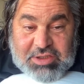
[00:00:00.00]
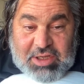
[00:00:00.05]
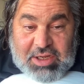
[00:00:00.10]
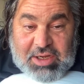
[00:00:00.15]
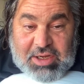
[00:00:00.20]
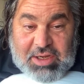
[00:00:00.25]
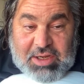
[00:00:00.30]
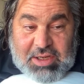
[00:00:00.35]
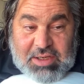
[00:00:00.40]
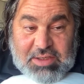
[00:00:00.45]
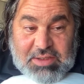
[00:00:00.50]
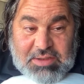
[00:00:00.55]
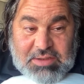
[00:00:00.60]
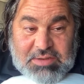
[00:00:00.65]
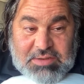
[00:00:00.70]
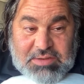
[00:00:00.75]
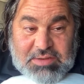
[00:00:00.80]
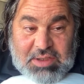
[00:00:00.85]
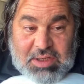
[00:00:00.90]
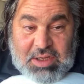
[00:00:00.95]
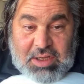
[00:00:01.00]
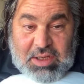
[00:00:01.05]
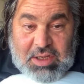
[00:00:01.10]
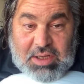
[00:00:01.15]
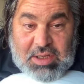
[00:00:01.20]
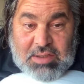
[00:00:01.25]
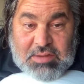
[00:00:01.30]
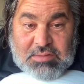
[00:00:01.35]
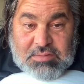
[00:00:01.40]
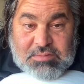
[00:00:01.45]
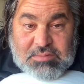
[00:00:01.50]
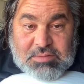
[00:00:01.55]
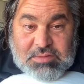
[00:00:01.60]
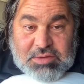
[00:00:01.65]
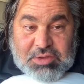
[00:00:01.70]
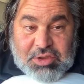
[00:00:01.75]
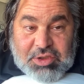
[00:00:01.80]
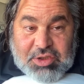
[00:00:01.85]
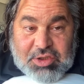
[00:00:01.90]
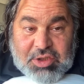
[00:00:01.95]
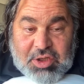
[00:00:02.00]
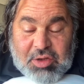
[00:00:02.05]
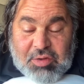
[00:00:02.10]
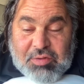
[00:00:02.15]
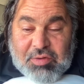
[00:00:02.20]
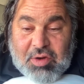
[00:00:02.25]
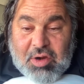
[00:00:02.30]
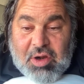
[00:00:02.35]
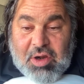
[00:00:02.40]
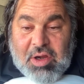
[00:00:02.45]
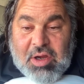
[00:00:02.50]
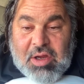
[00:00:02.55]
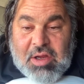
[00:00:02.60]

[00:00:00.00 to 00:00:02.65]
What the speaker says: and, there are